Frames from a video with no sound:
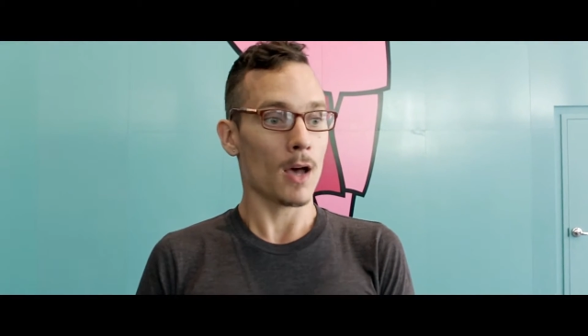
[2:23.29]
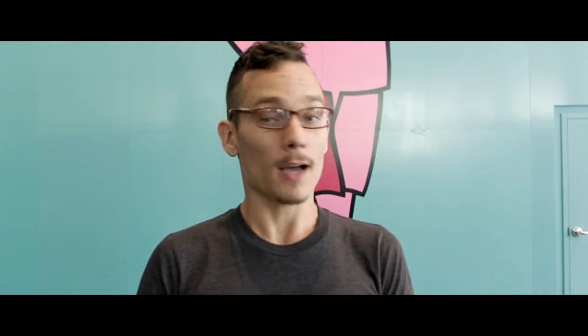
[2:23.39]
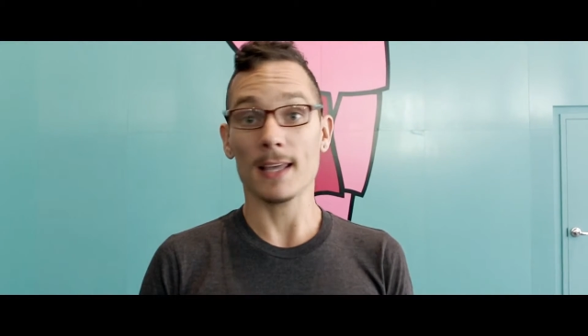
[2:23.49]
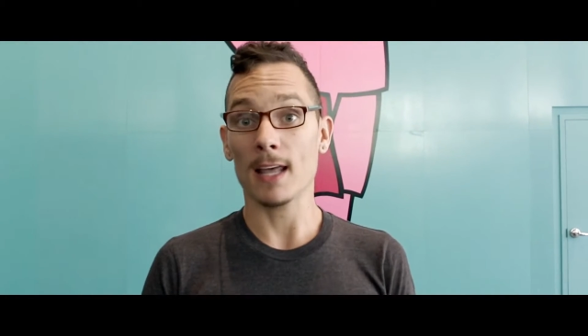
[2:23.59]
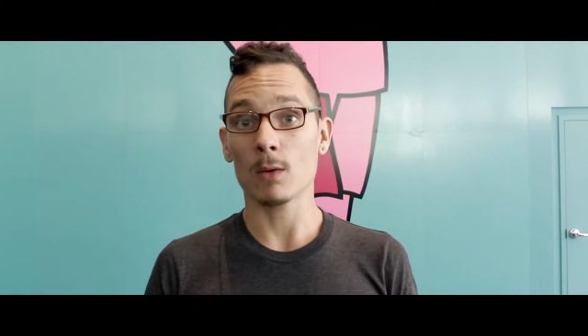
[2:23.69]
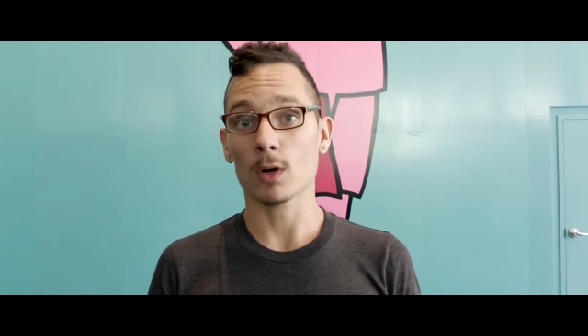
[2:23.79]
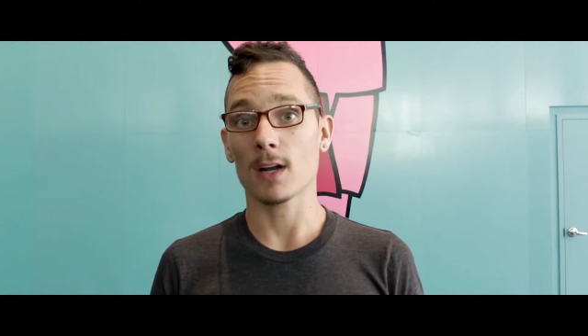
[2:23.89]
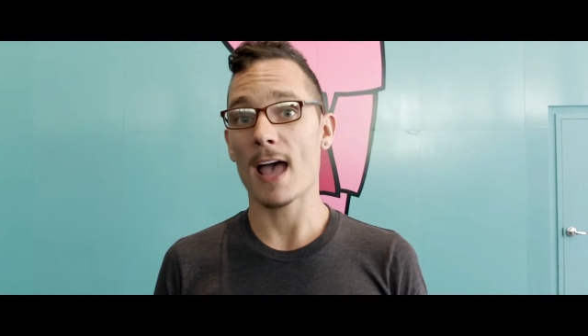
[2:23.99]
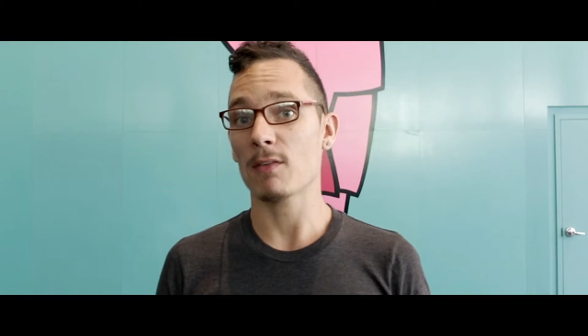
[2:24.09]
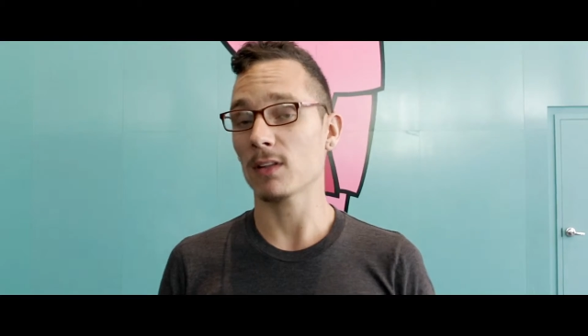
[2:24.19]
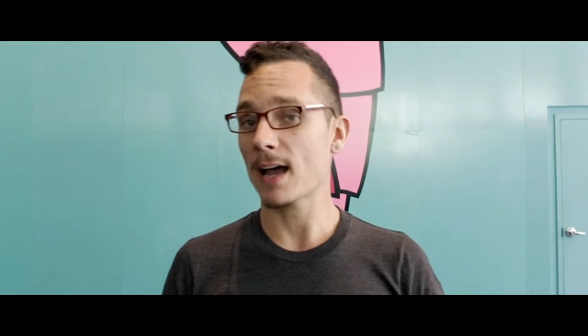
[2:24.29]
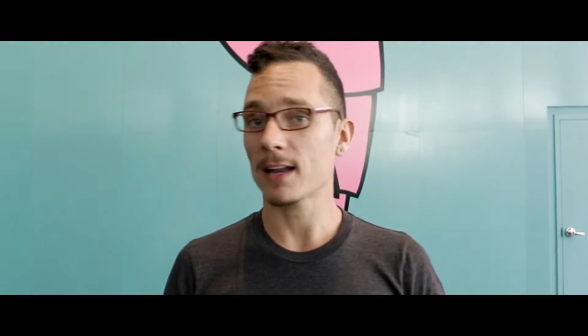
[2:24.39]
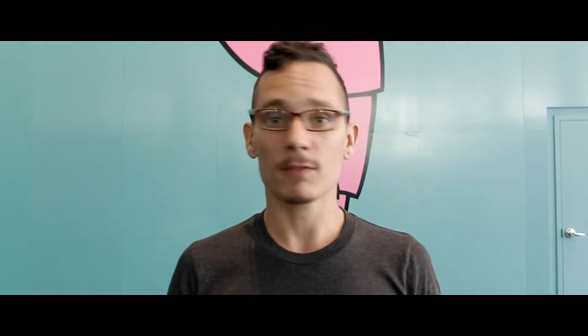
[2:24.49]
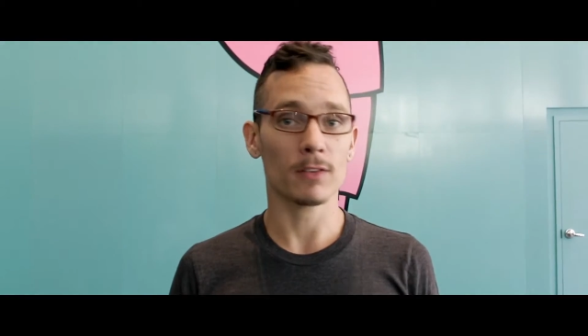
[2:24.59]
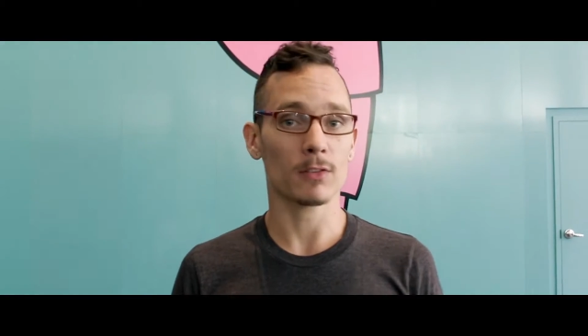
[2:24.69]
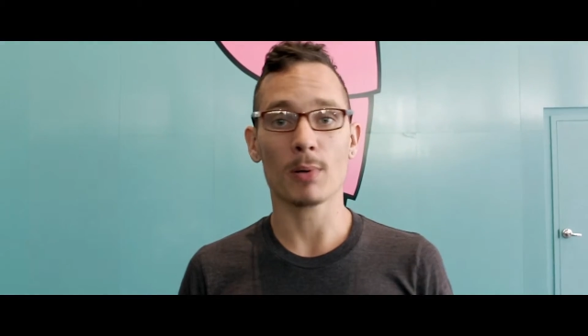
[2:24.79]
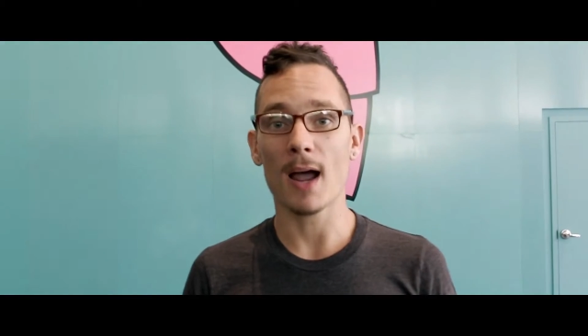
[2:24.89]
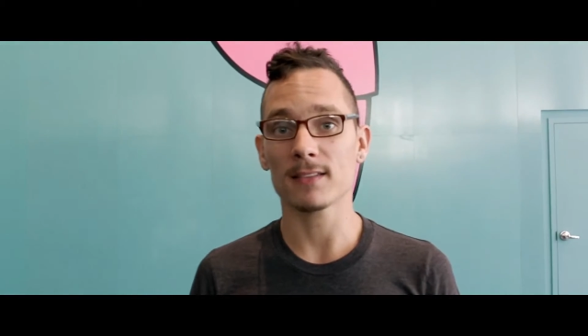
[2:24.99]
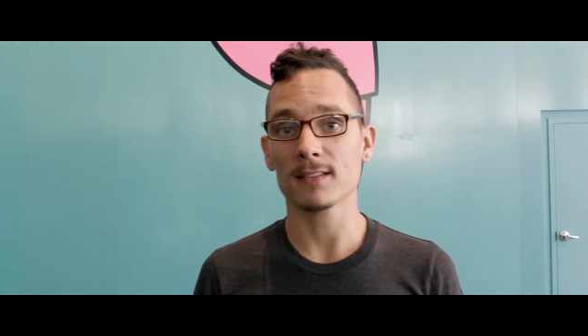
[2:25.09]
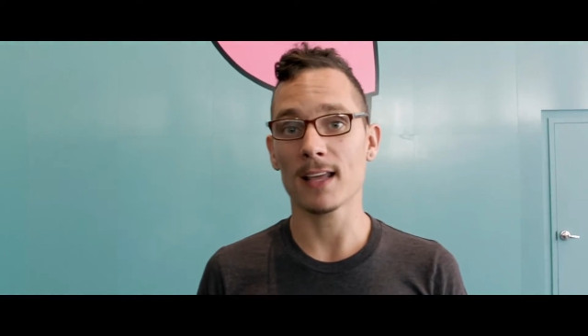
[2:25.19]
Again, we're going to have a lot of different
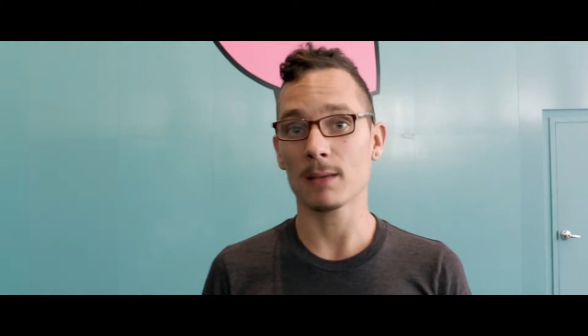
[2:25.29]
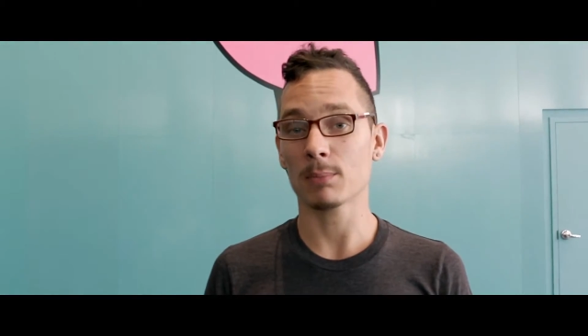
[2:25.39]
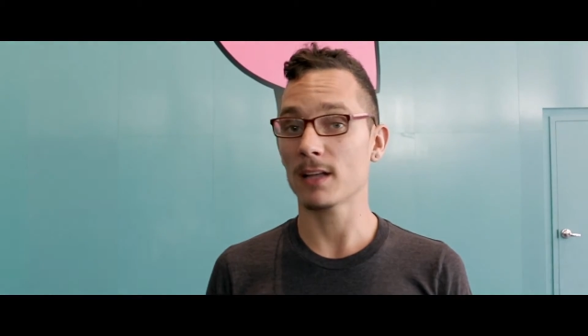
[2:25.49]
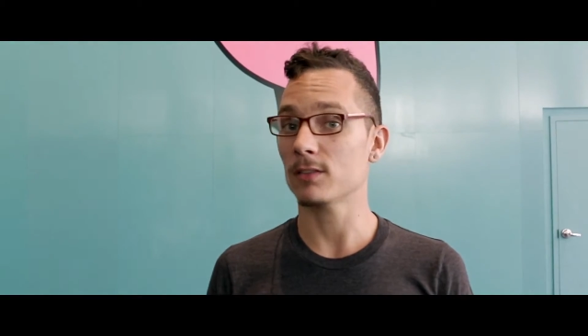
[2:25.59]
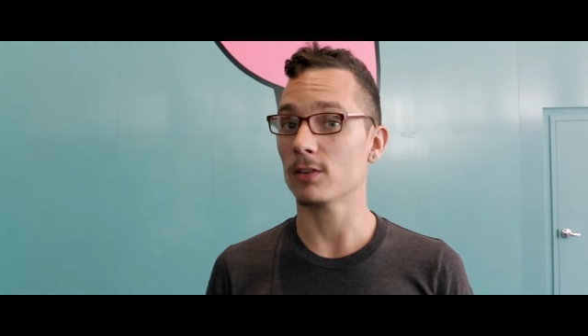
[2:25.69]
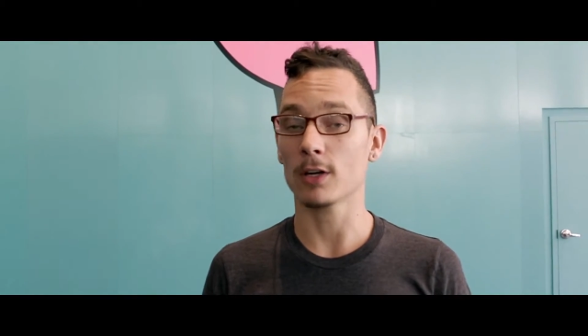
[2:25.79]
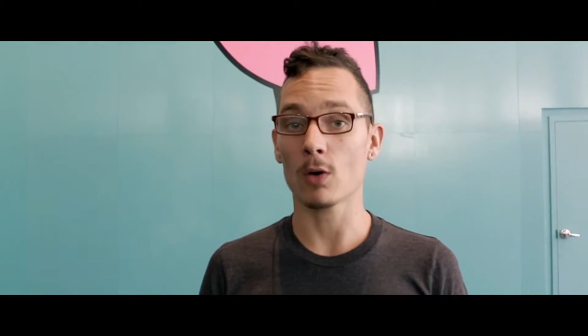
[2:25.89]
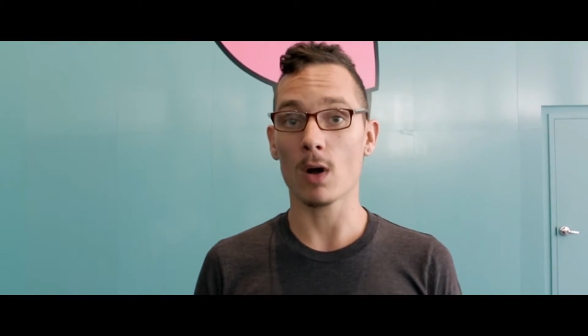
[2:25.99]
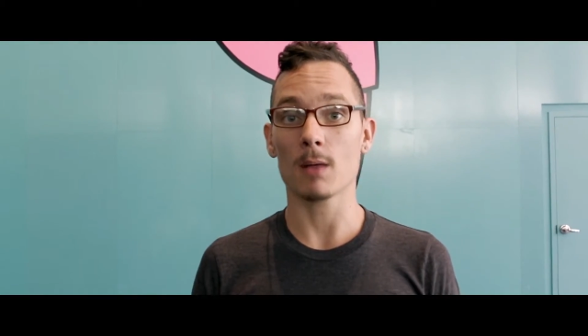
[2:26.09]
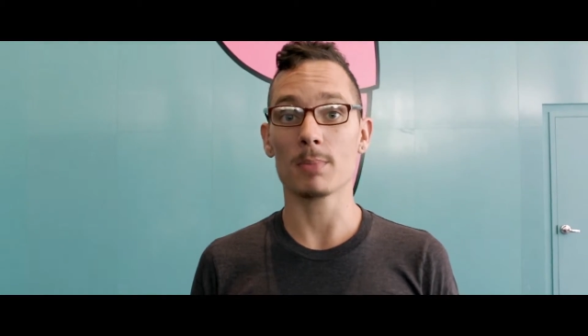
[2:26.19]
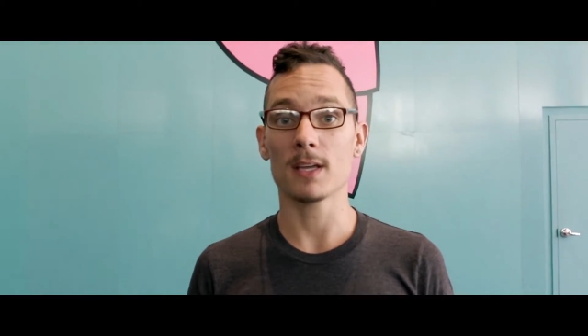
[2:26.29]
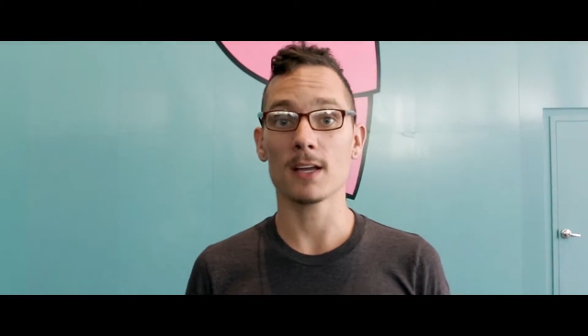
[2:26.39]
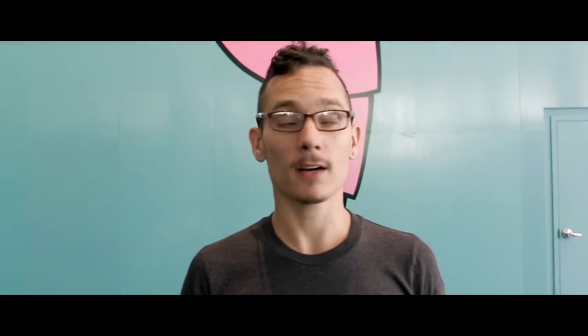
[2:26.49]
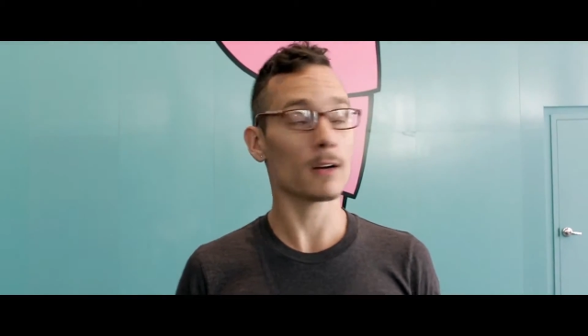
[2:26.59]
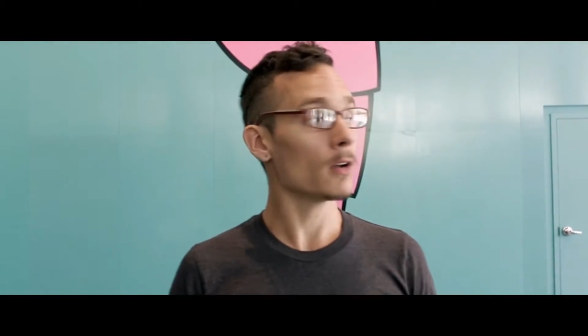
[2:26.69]
surprises taking place, so you're going to want to be here.